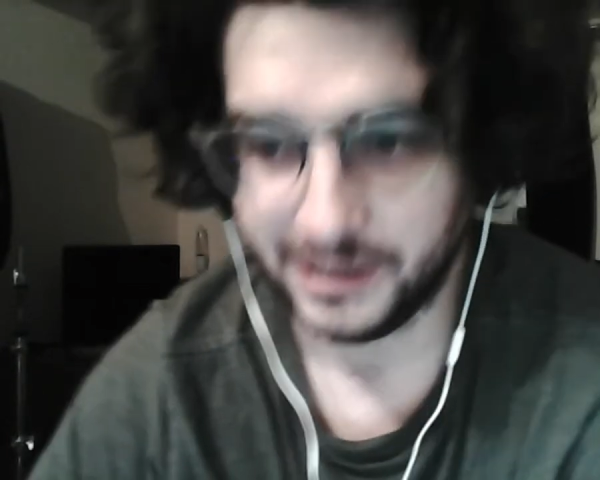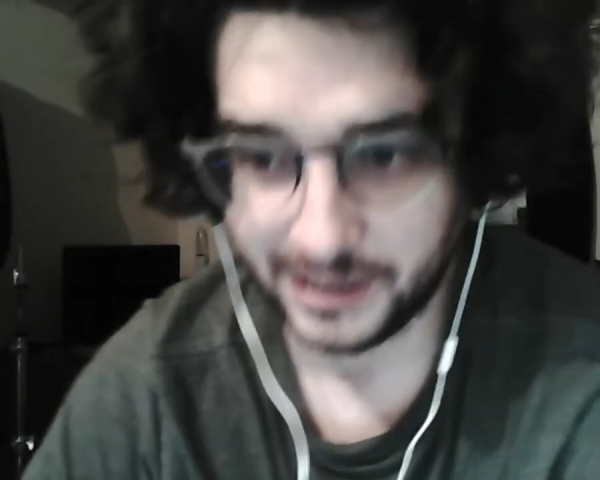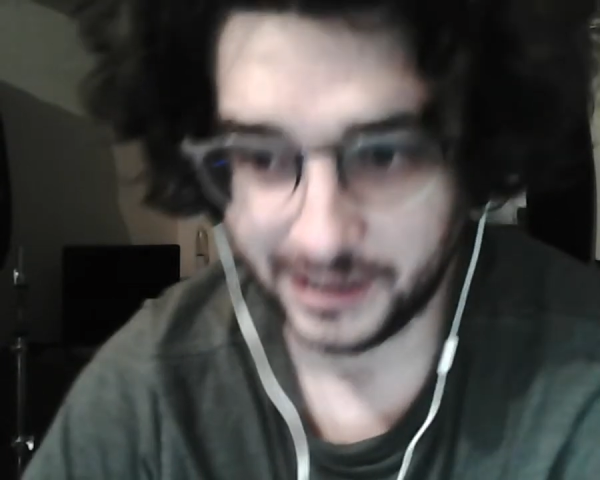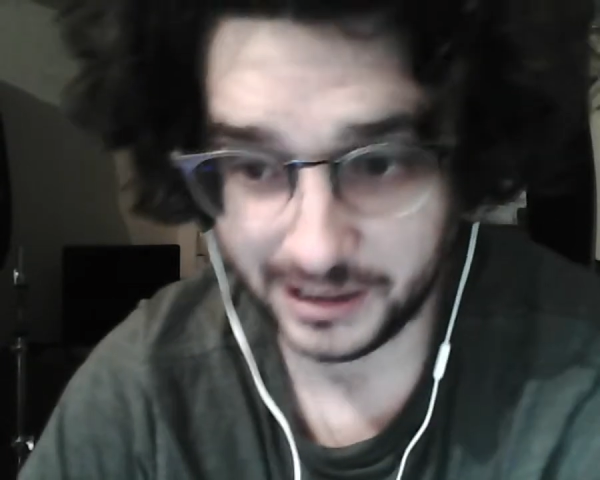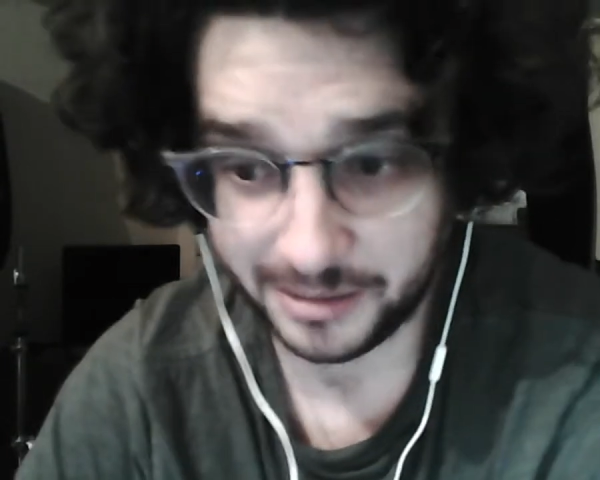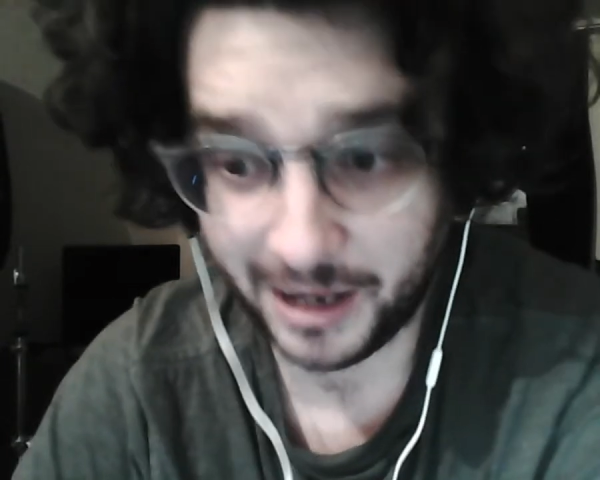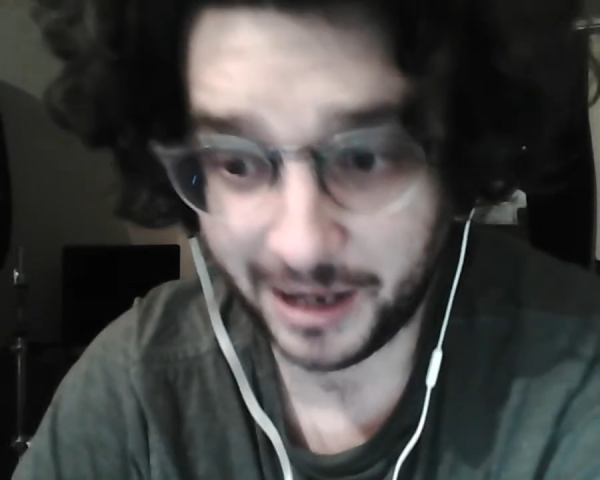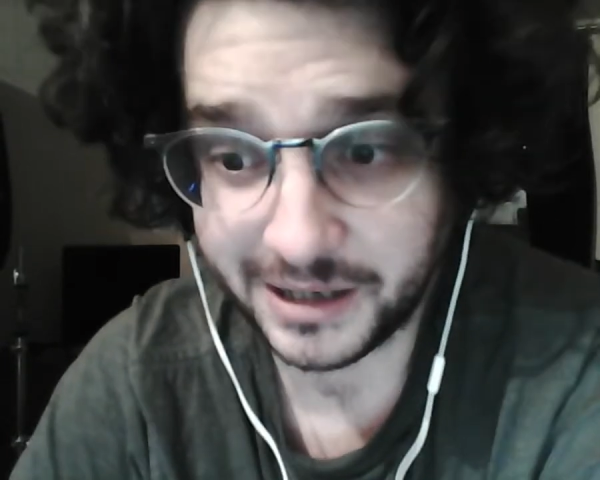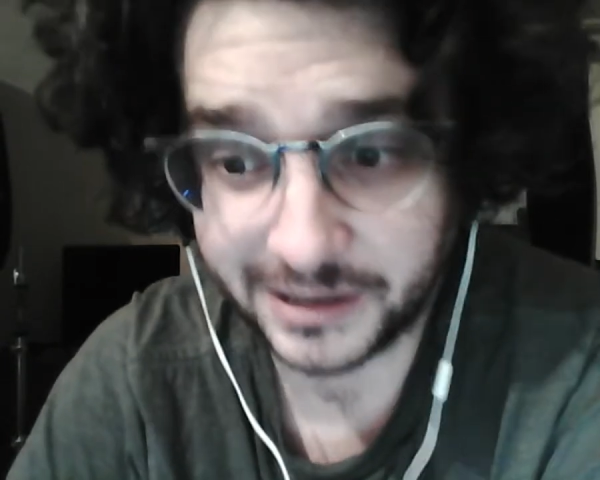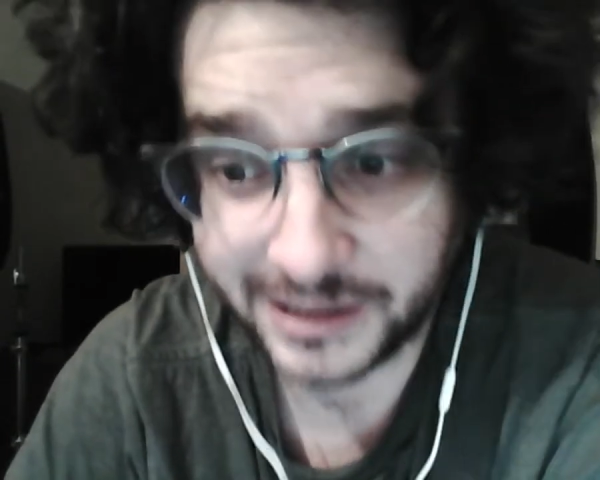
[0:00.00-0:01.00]

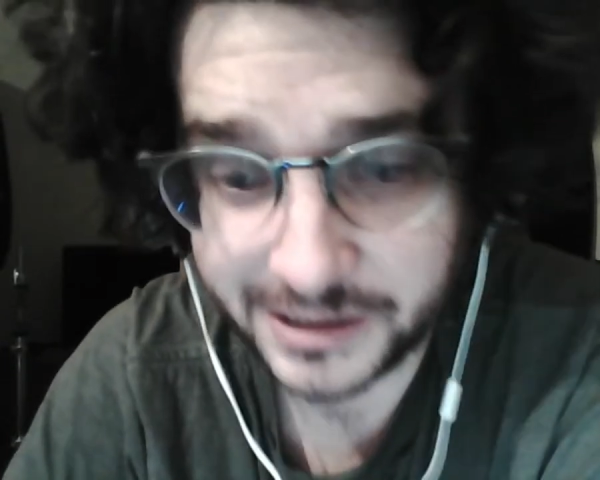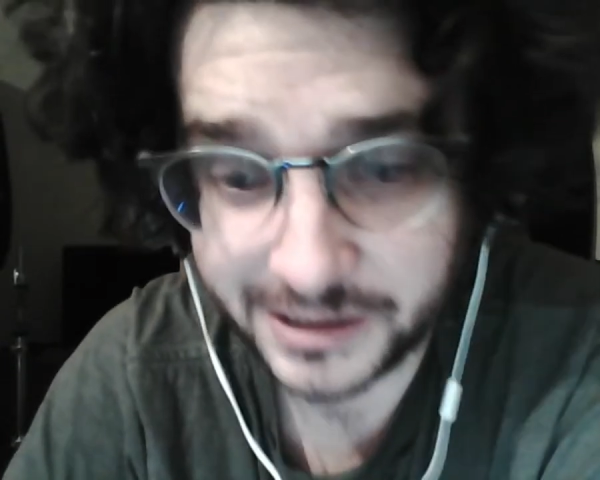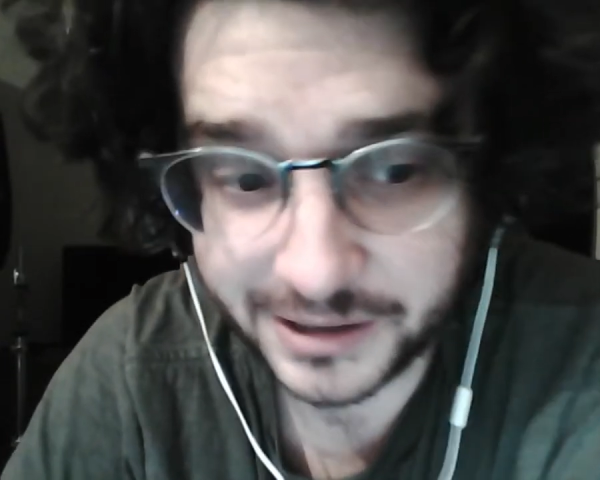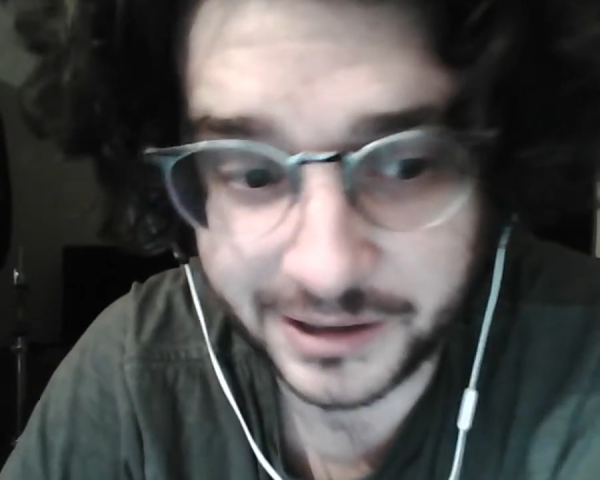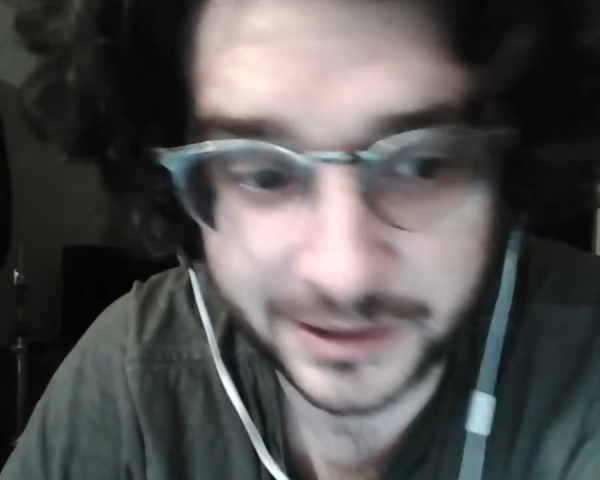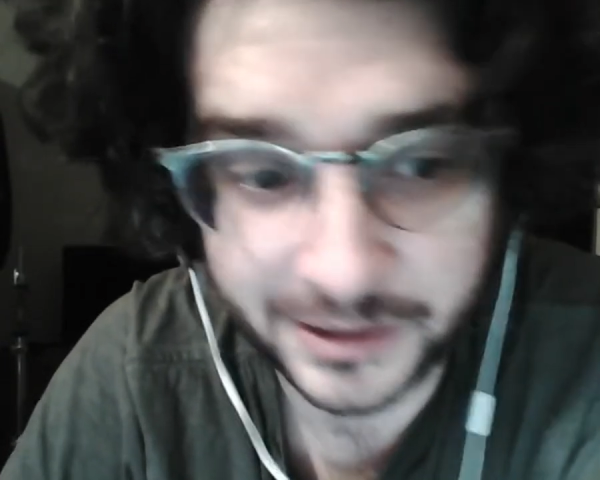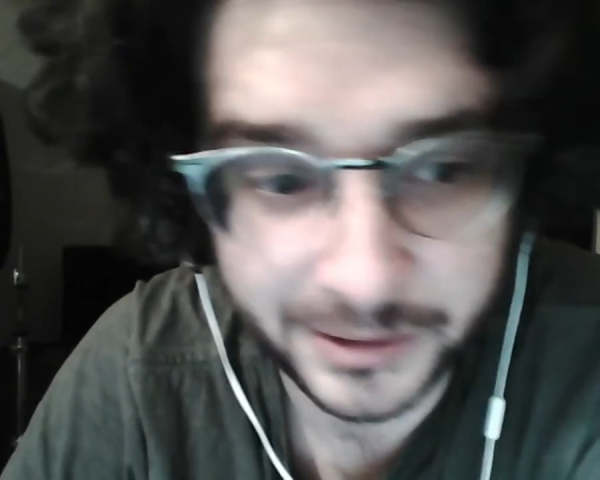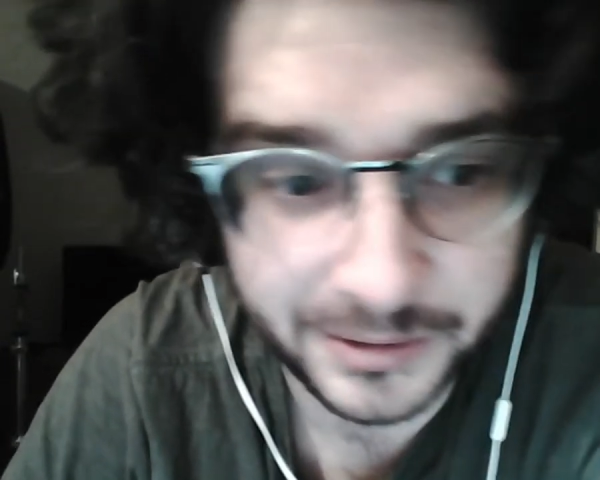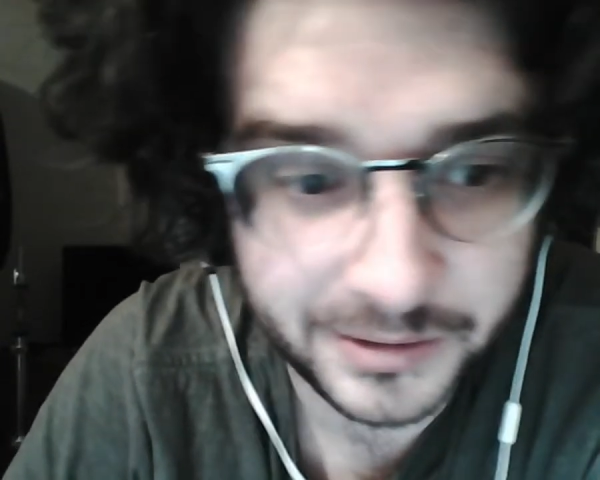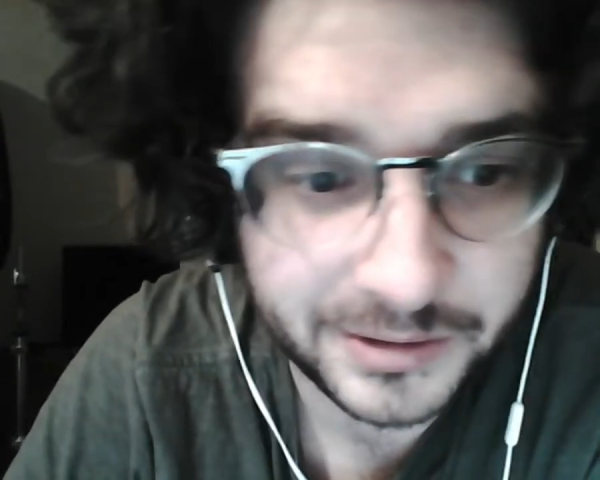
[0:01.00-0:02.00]
independently, so
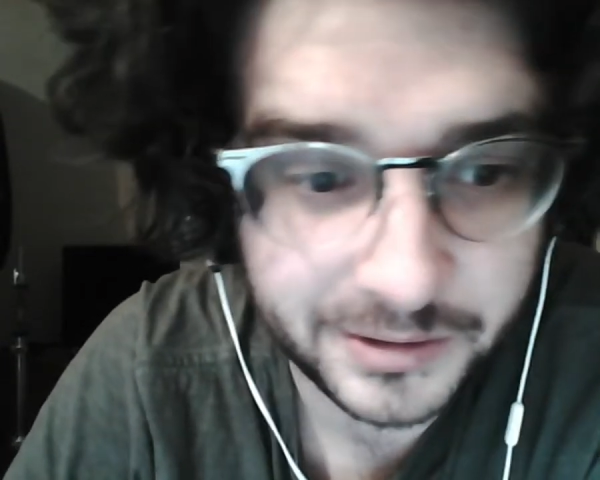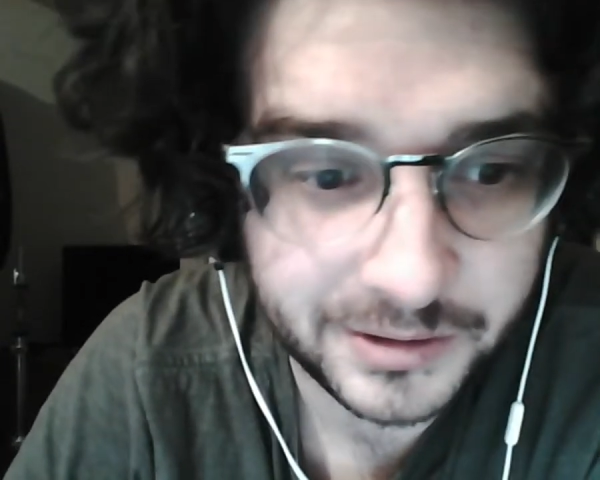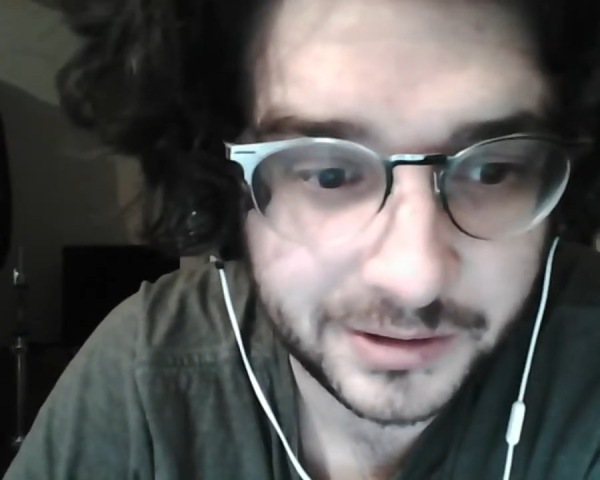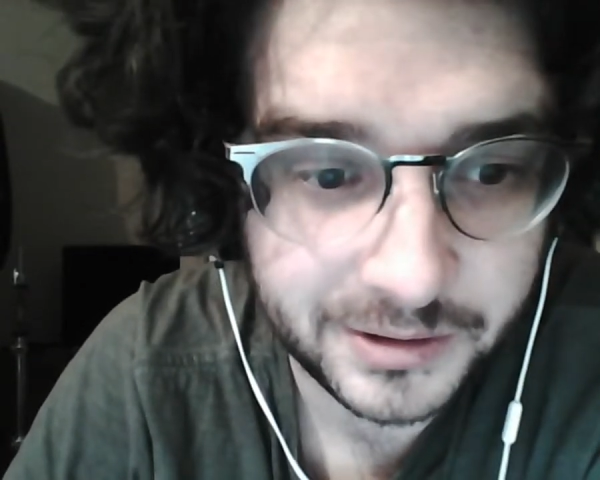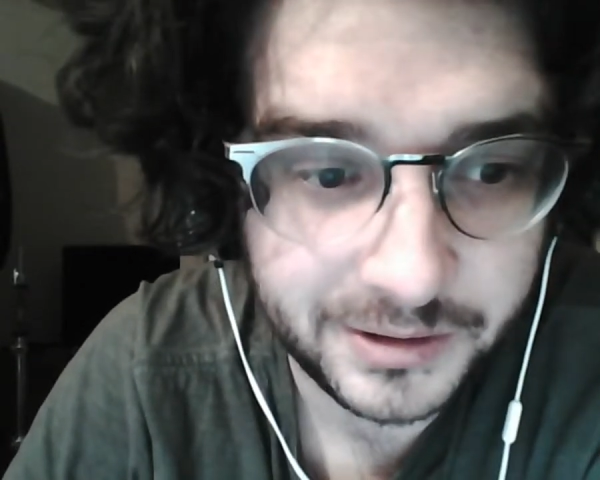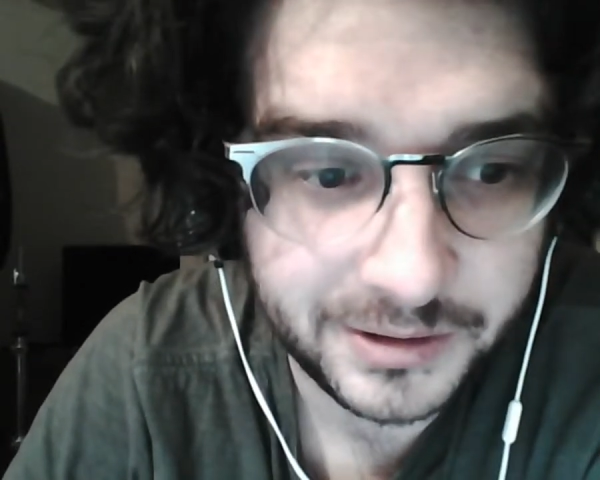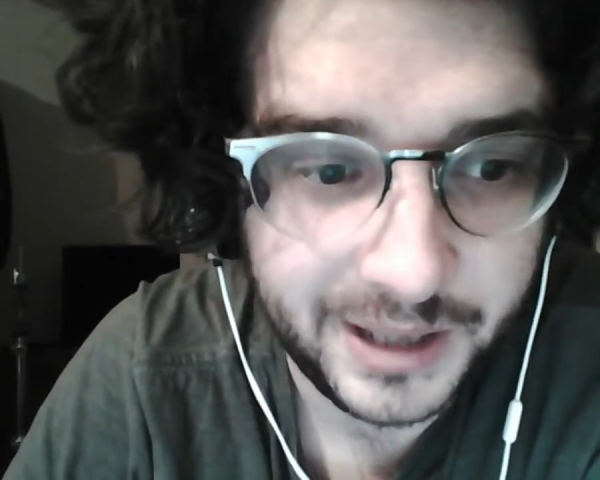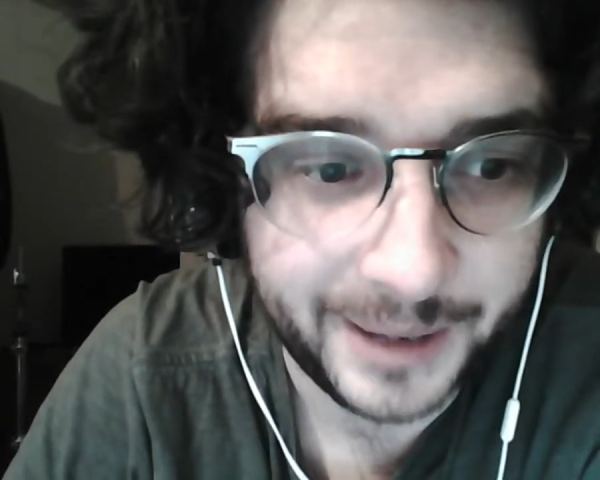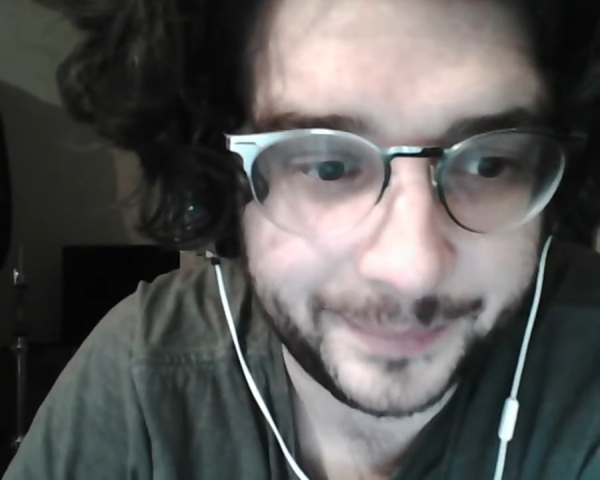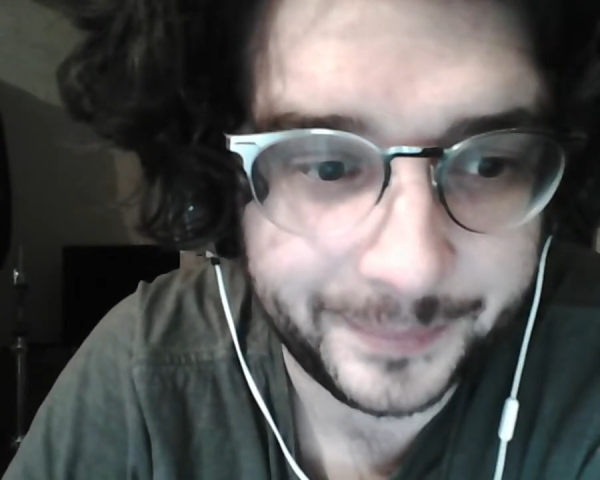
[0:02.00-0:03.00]
yeah,
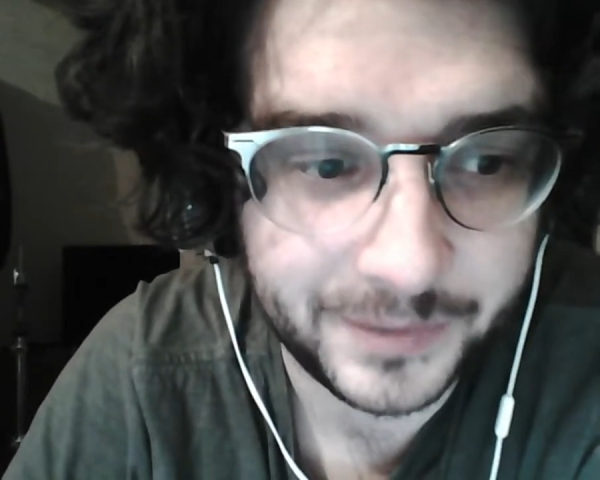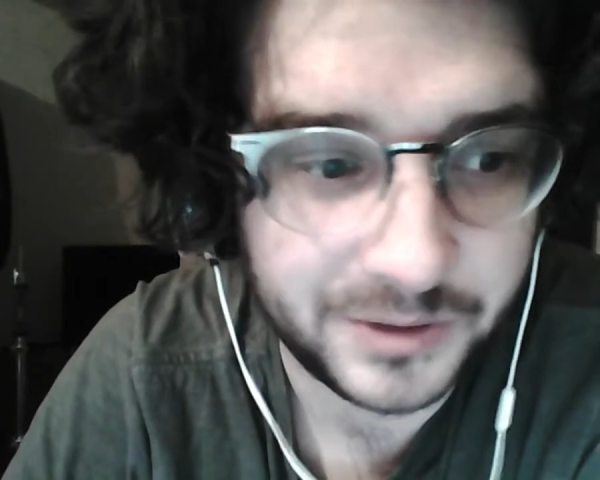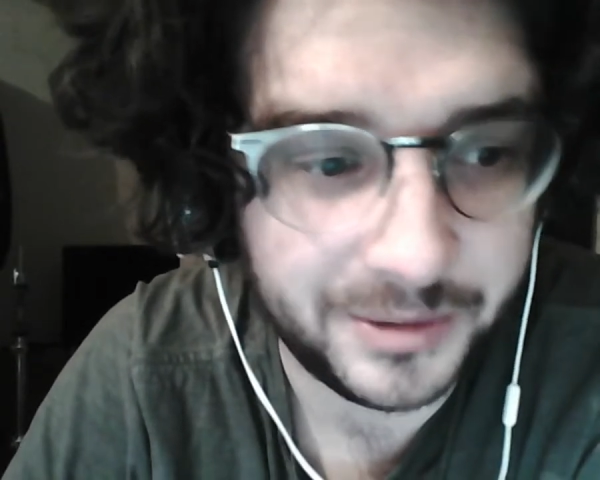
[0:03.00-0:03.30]
I just want to make